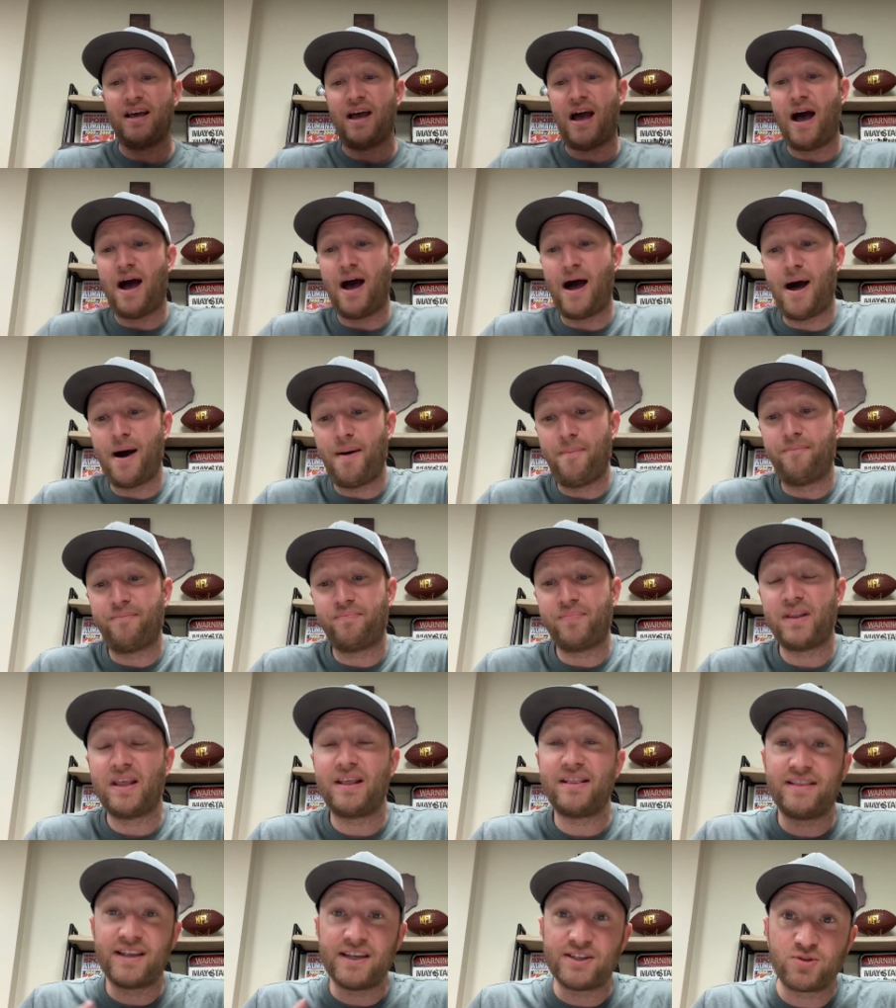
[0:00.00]
Um,
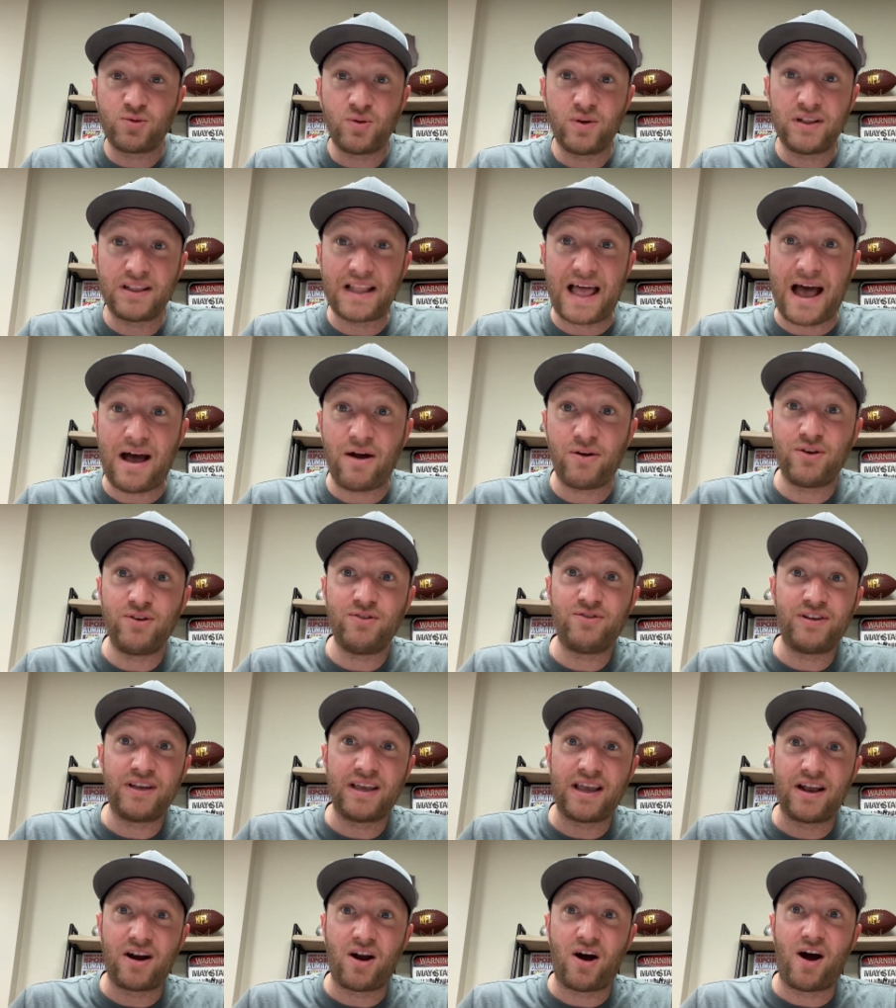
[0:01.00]
this will allow you to
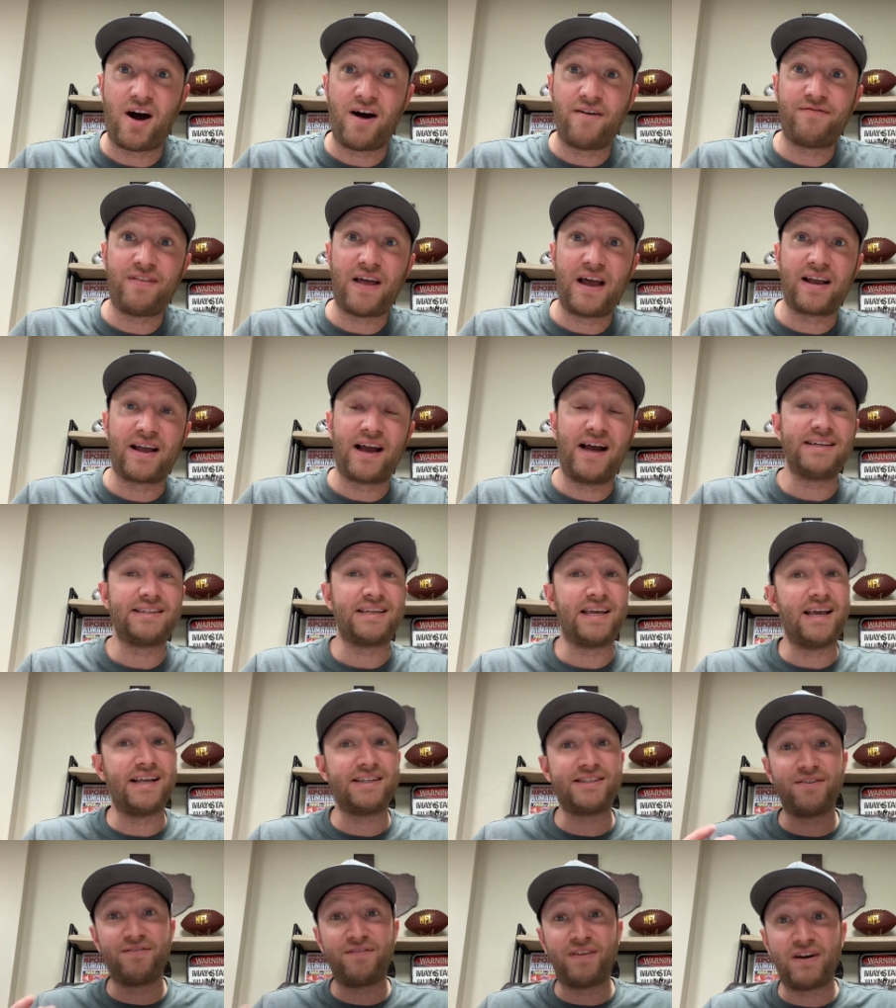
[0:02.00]
get off that, guys.
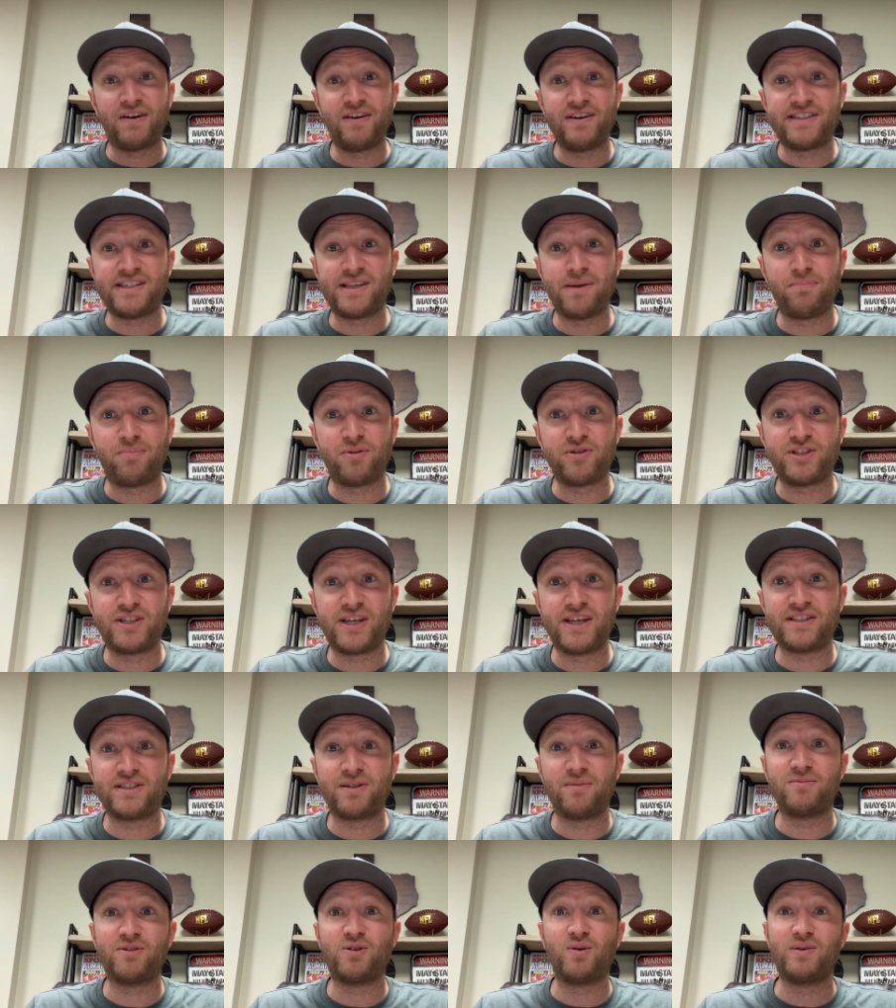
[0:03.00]
It's a very simple
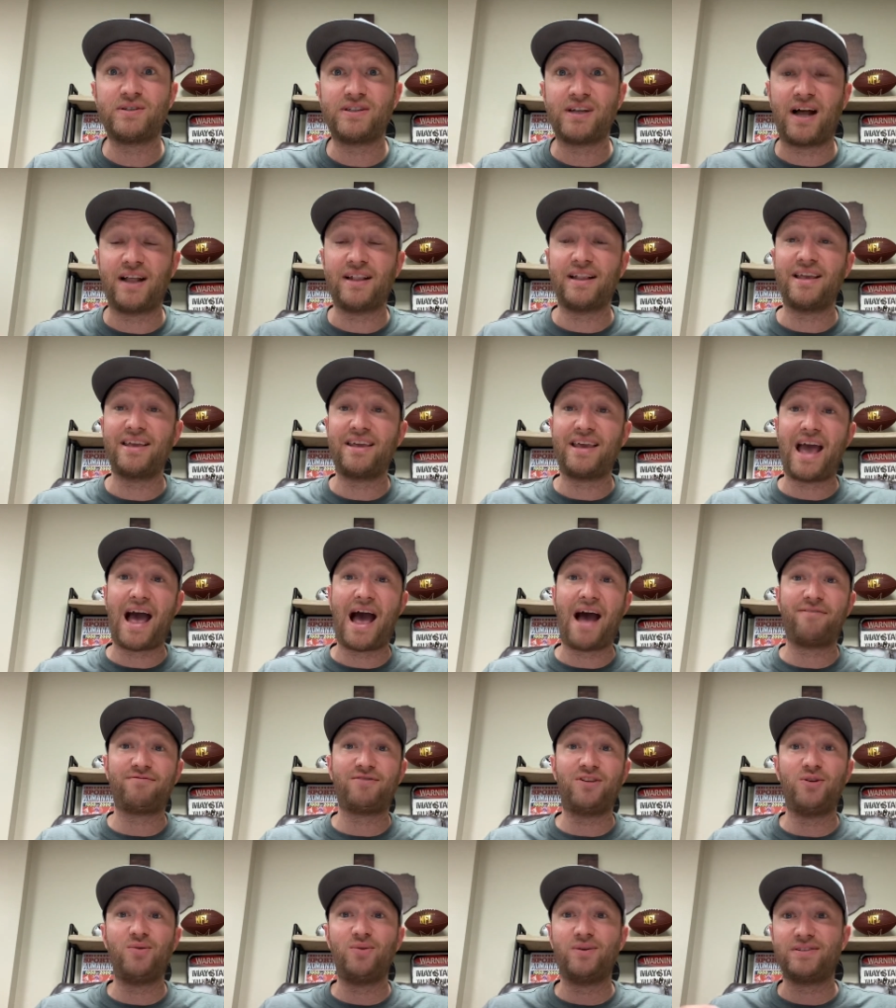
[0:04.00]
system. So it's not like you have
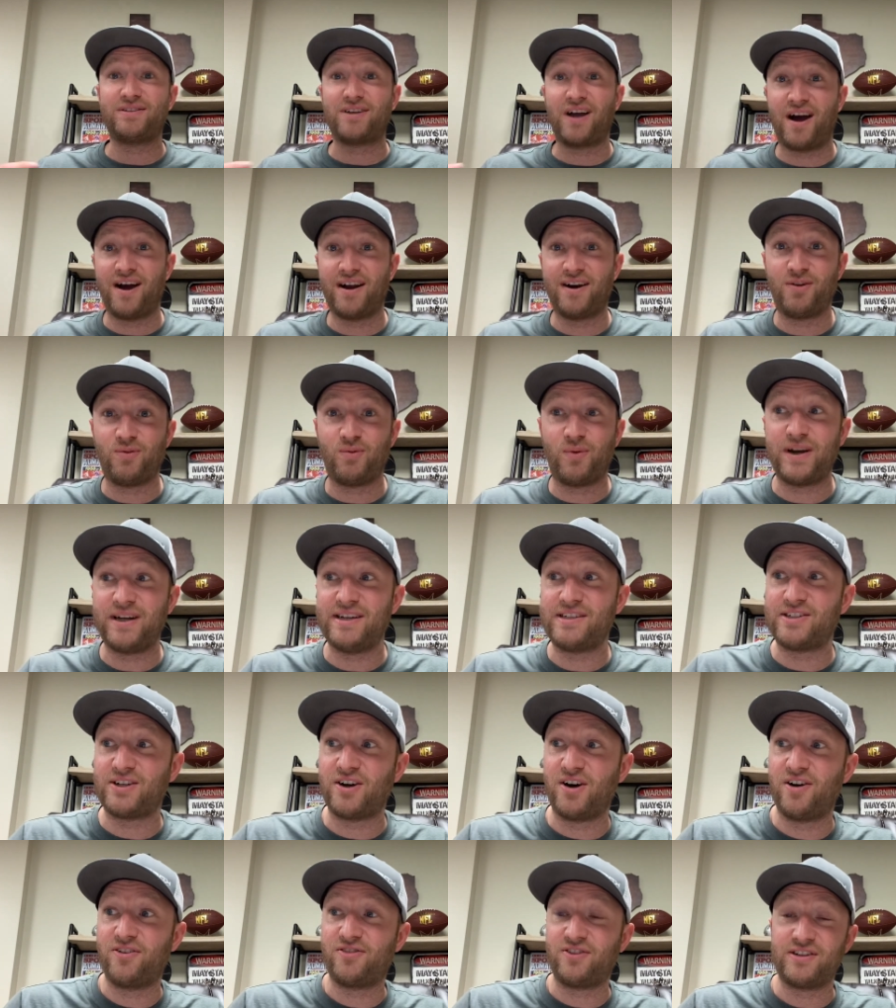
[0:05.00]
to do a ton of
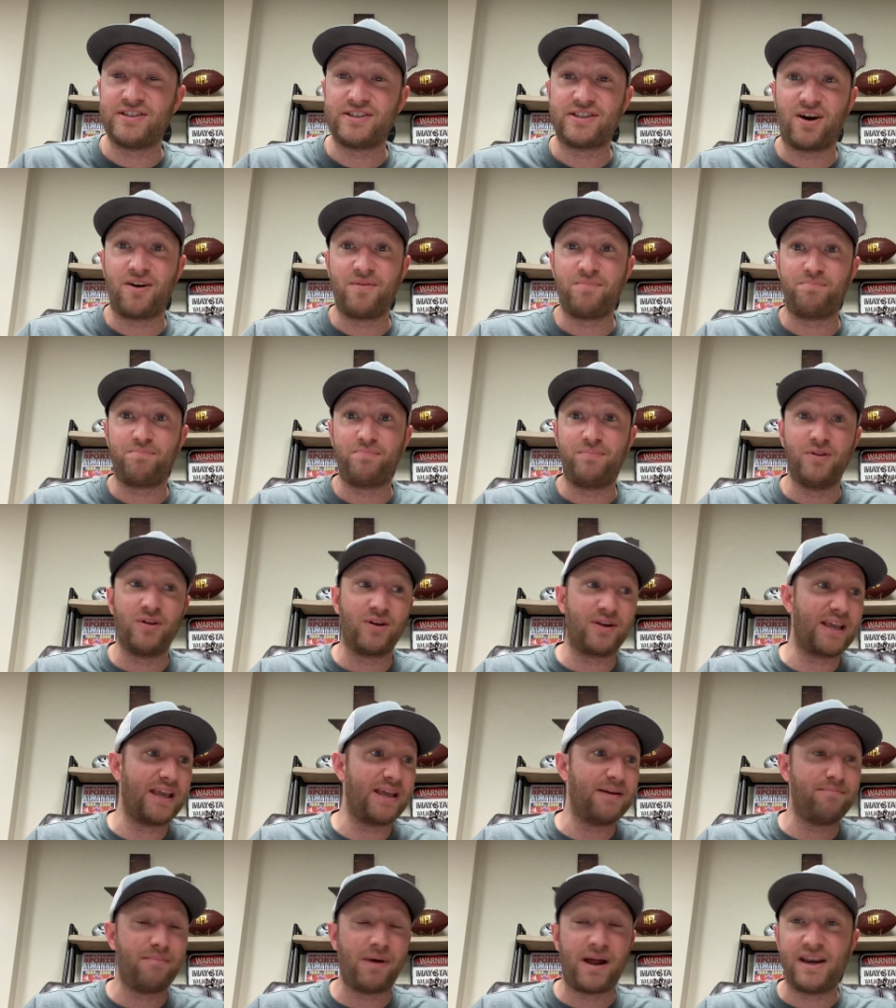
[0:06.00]
research and start
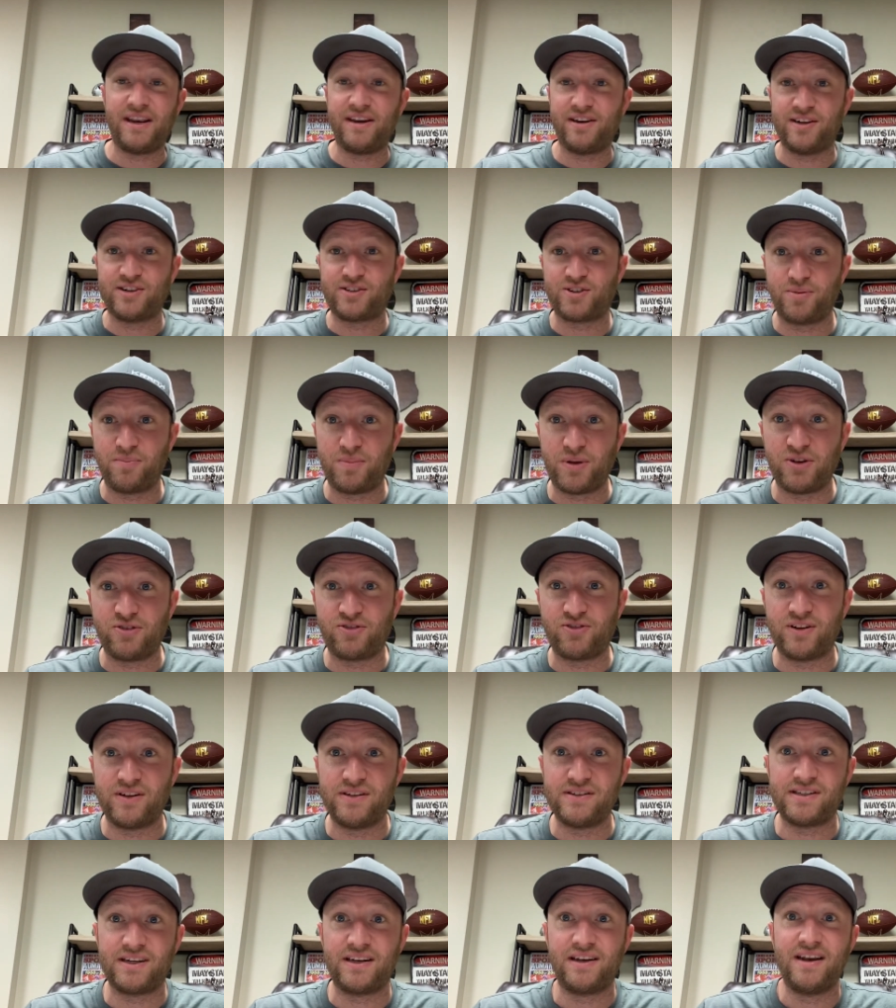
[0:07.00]
looking at money
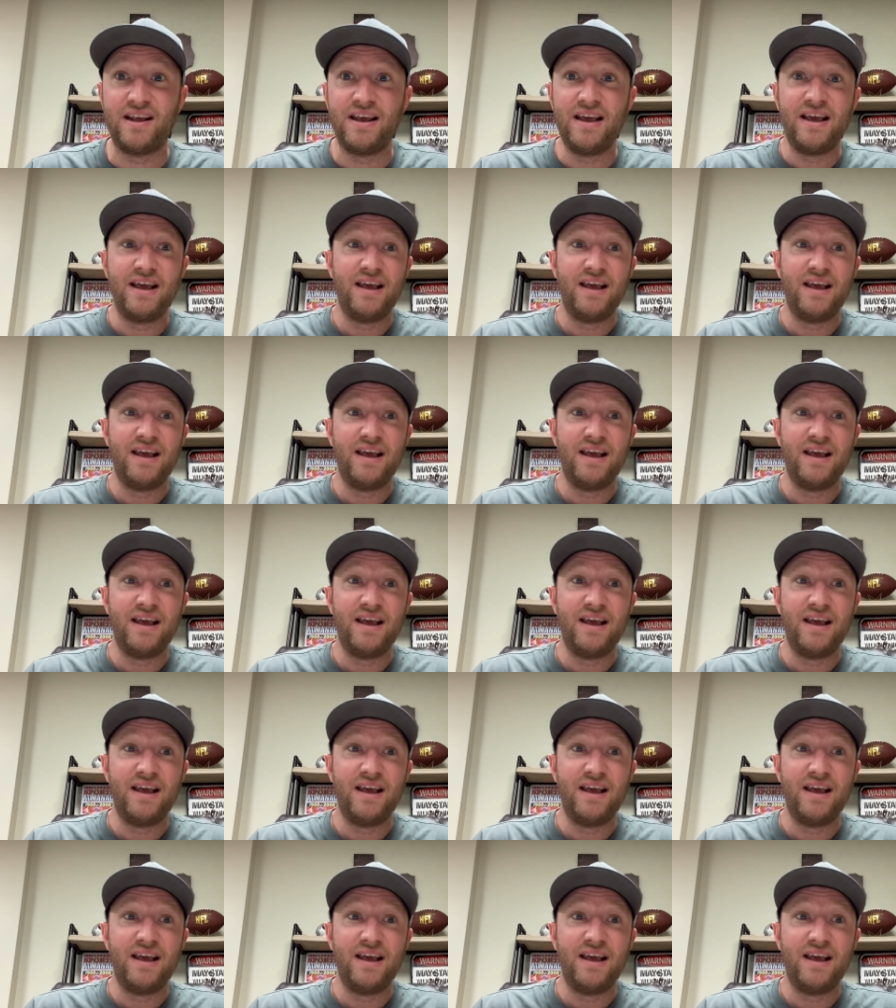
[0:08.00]
distributions and,